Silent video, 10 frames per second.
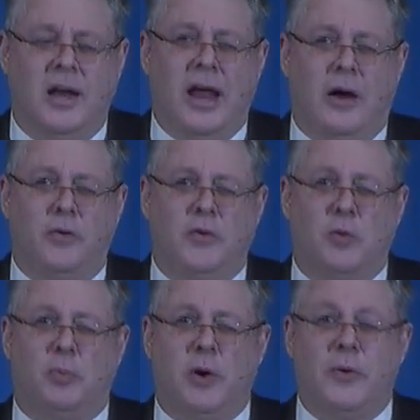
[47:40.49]
Now, if
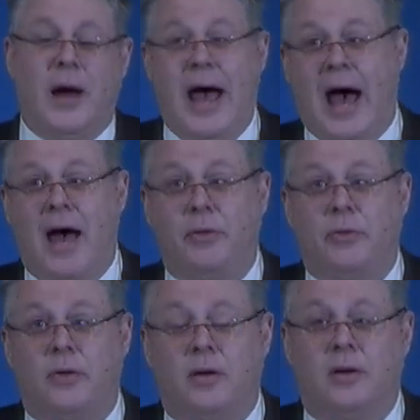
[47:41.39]
you're pre
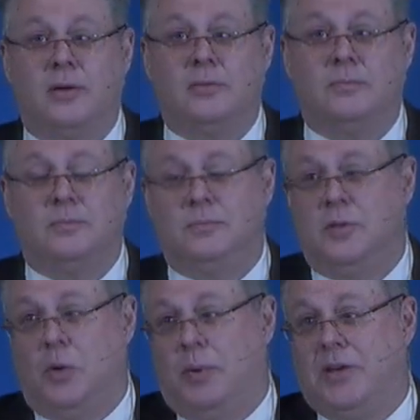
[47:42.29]
wrath,
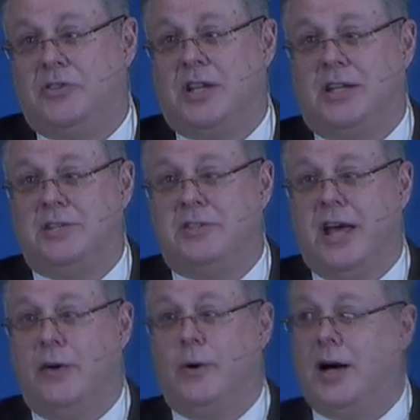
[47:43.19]
you'll basically
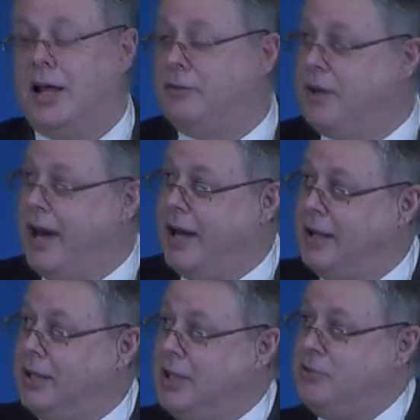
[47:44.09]
say, Well, I've got
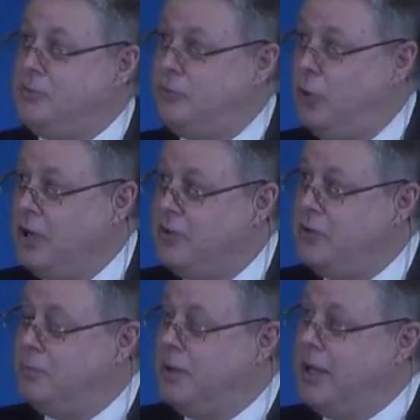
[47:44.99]
at least
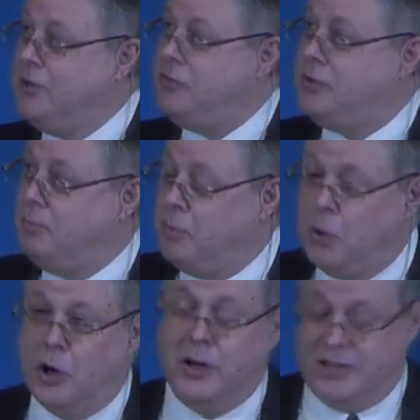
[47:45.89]
42 months and
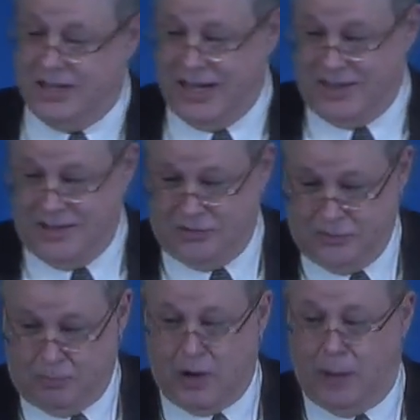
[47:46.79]
more to get this
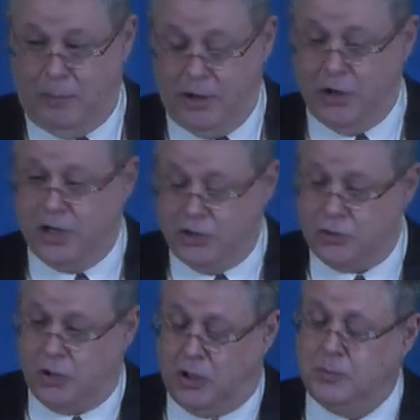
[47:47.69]
problem under
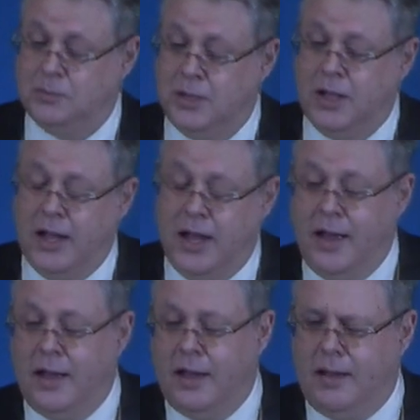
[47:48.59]
control.
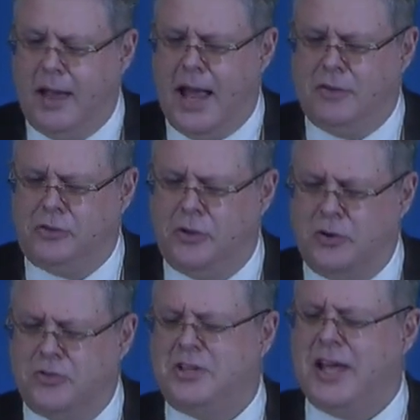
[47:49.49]
And so
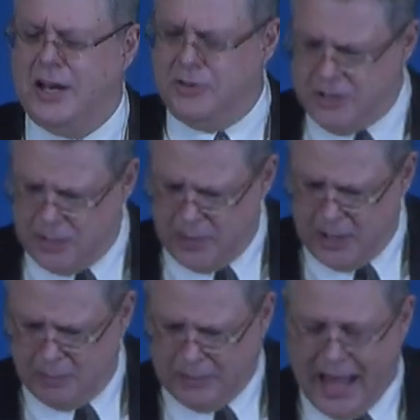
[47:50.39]
there's a tendency to
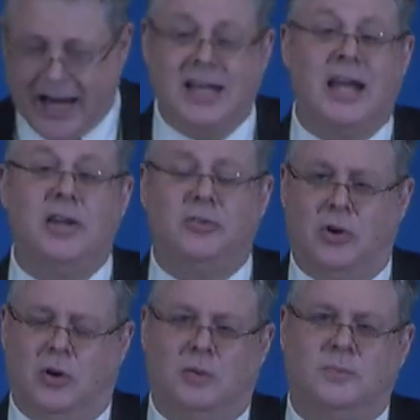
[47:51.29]
become
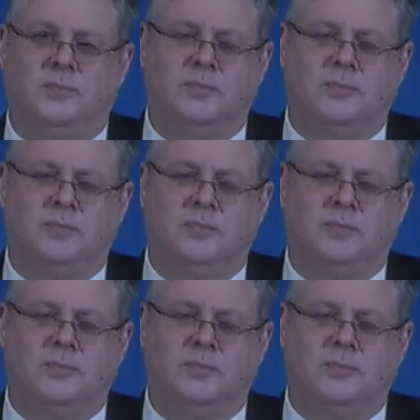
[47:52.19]
lackadaisical.